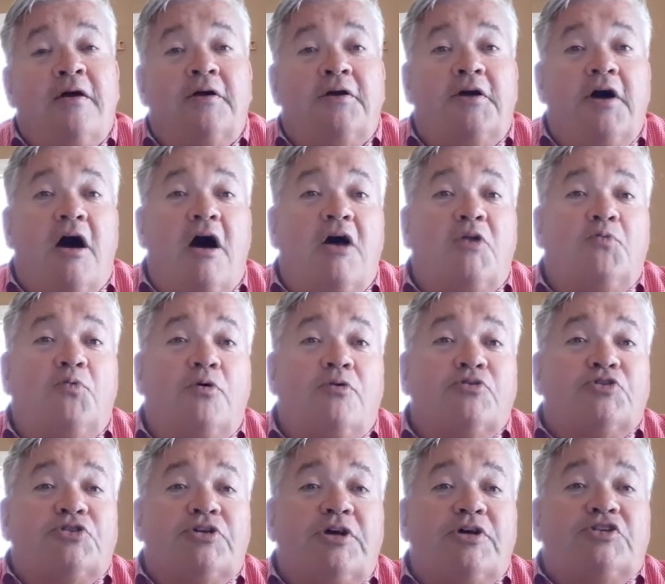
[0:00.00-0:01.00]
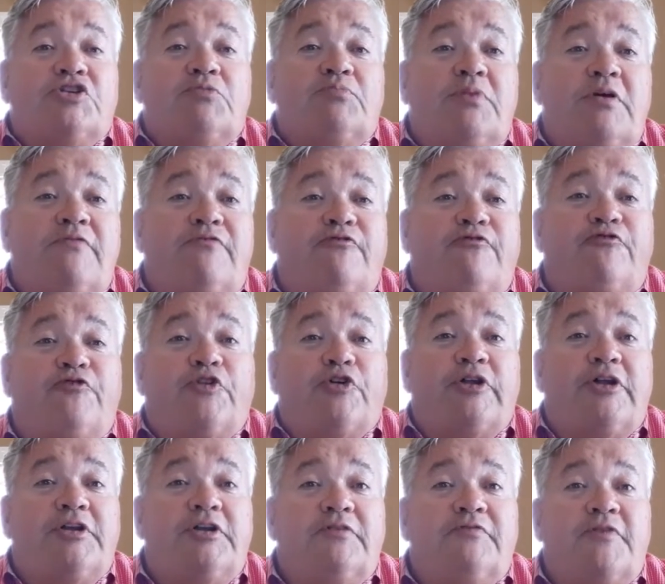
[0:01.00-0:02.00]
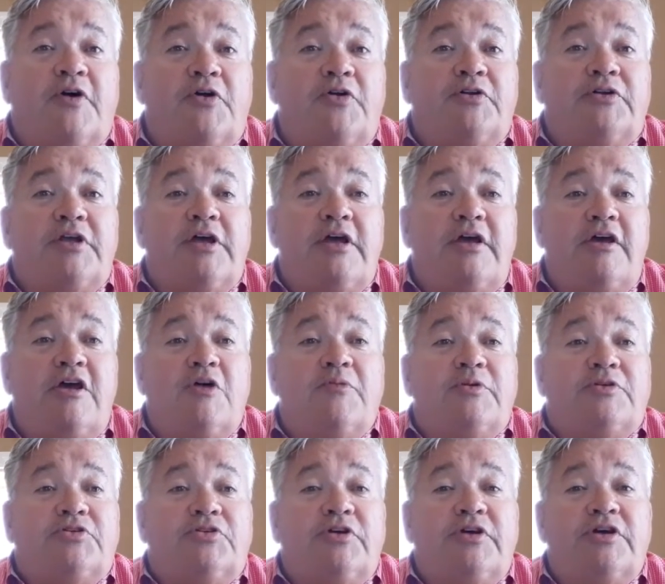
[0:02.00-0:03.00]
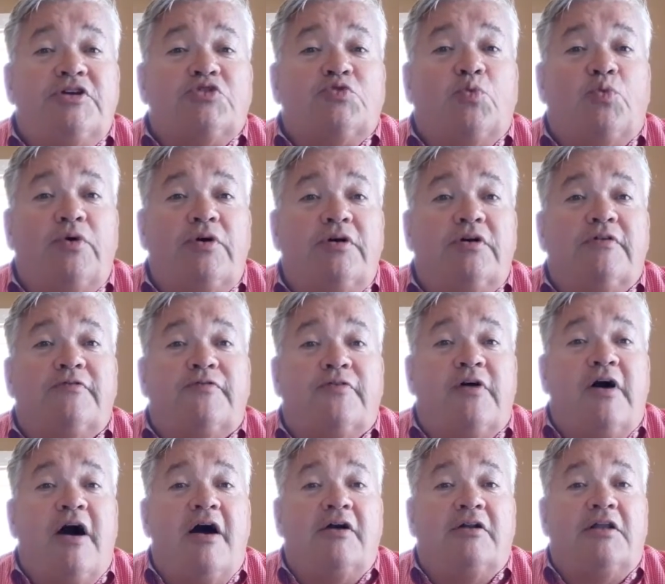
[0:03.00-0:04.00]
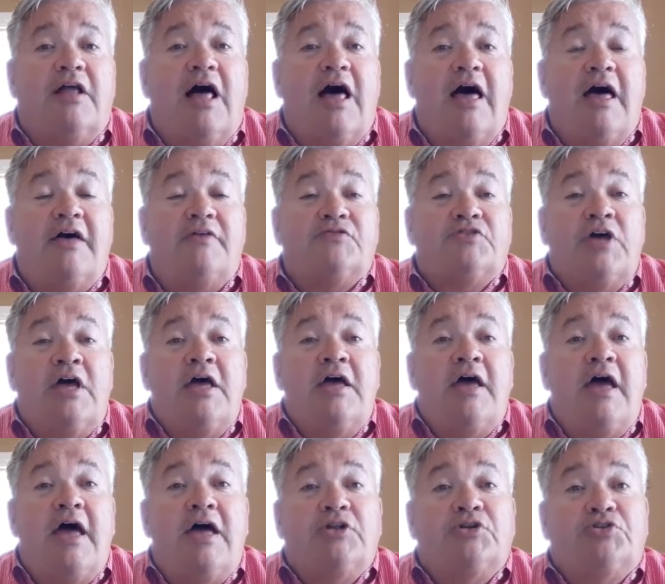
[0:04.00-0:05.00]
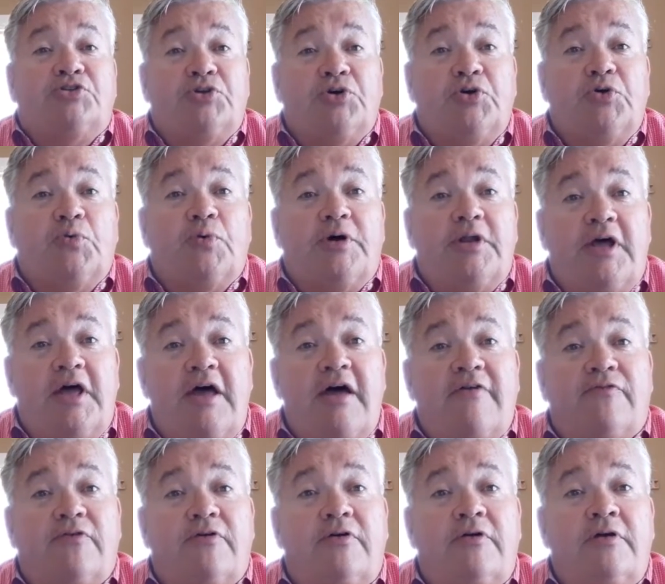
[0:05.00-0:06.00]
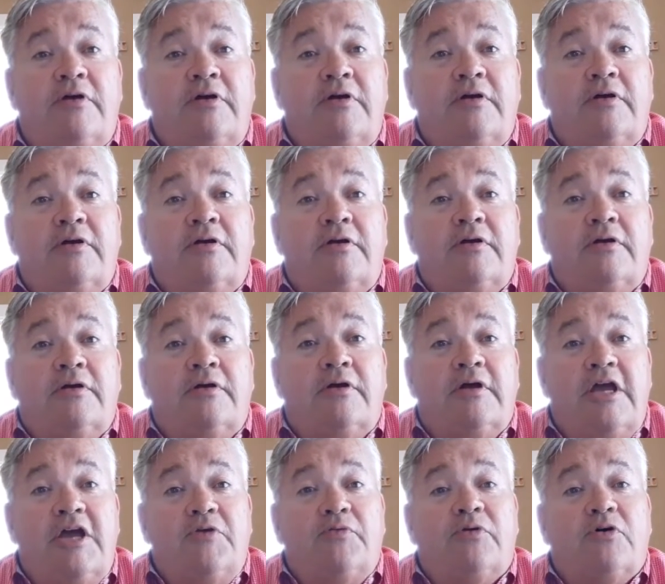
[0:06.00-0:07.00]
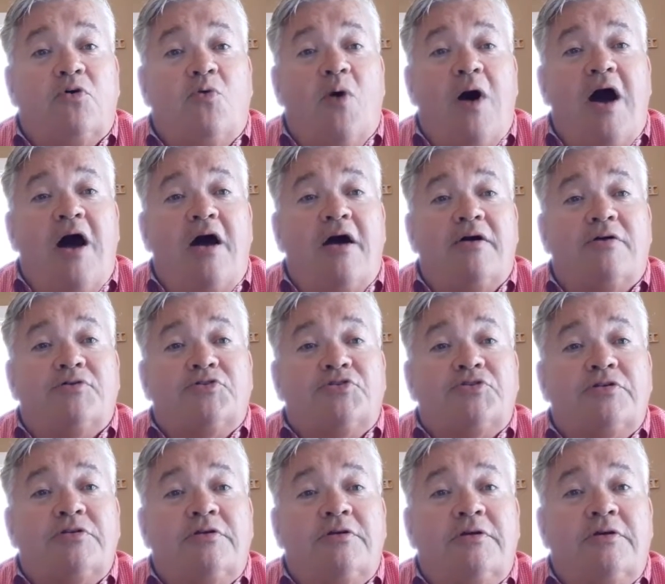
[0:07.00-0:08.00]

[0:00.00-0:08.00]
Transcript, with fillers: God wants us to be fully devoted to Him and to His will for our lives and do whatever He requires.